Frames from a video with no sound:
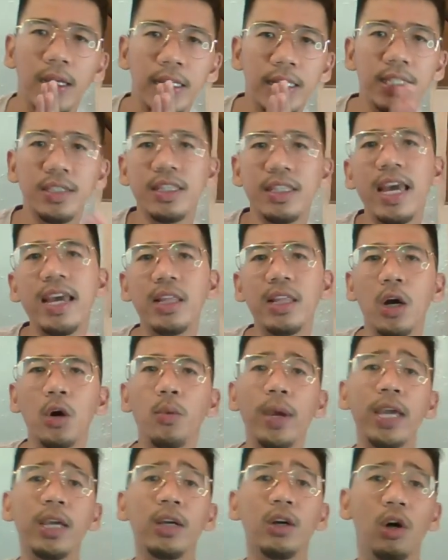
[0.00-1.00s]
stayed
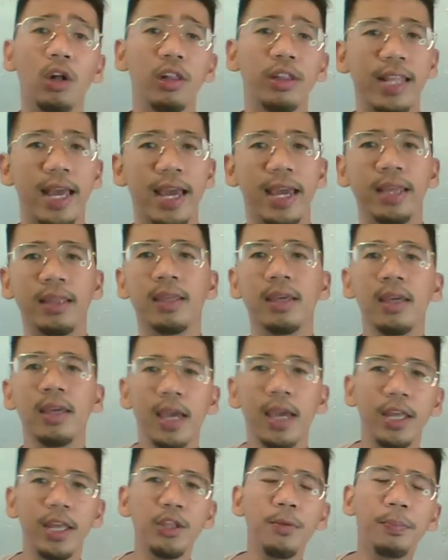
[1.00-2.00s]
awake all night,
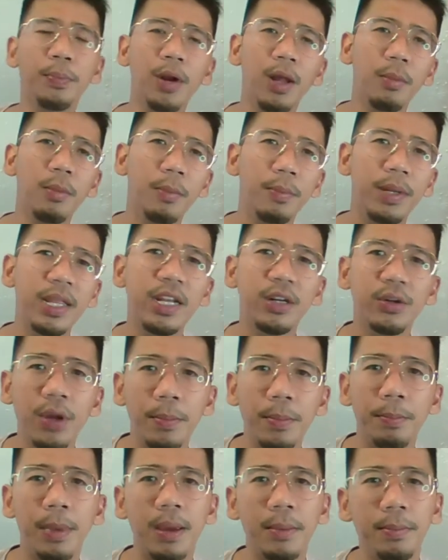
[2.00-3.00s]
and you probably
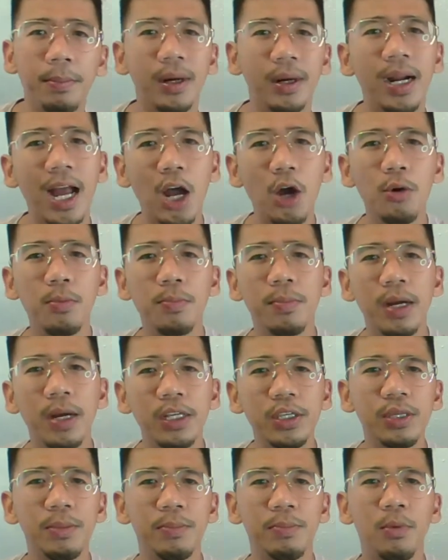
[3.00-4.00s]
remember how
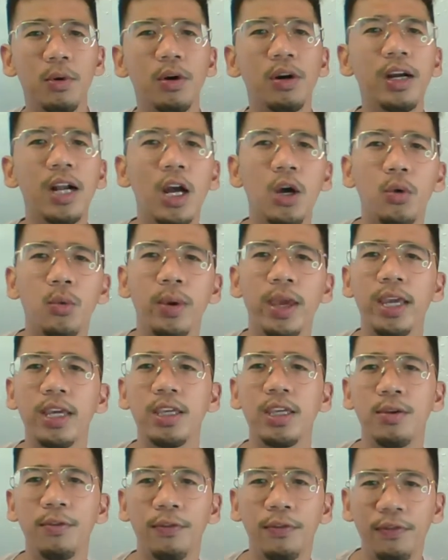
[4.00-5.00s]
much more
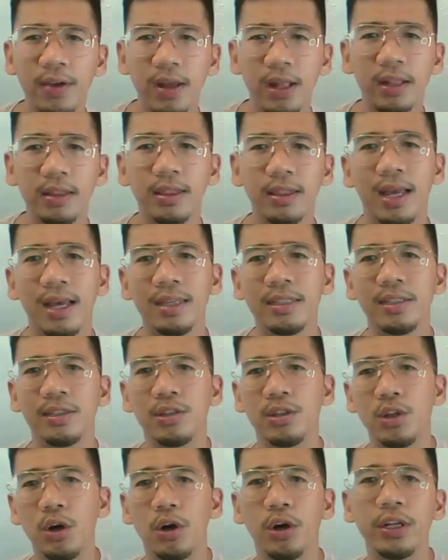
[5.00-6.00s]
awake you felt as
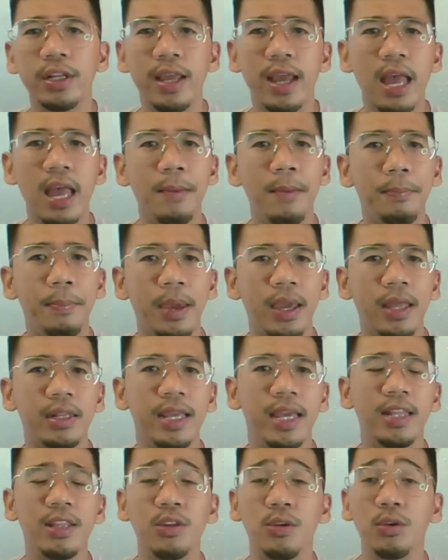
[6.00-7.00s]
dawn happened
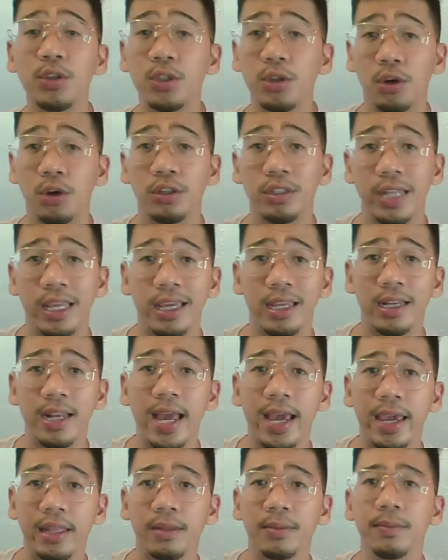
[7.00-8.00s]
and you saw
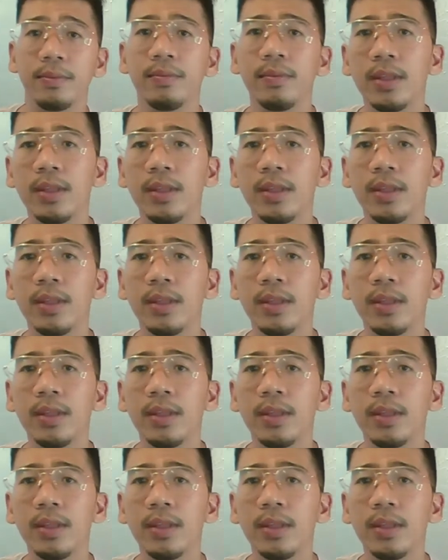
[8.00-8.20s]
daylight.